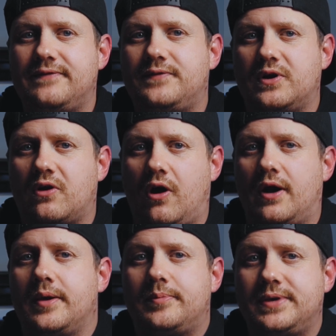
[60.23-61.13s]
if you're
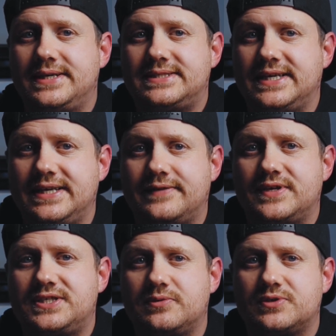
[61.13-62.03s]
on a PC,
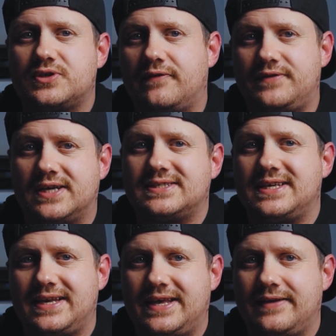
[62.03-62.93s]
DaVinci Resolve
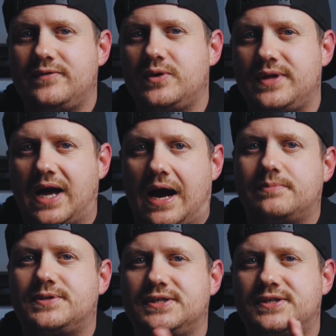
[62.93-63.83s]
doesn't give you the
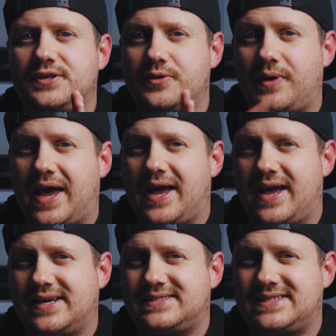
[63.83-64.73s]
option to do
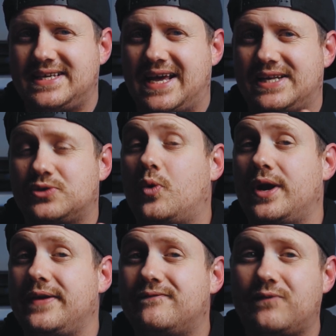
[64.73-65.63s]
AAC at
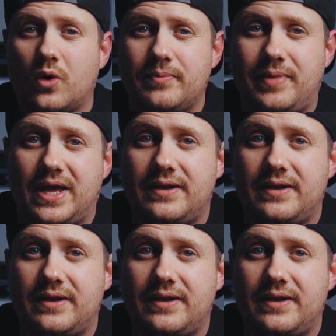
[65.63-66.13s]
24-bit.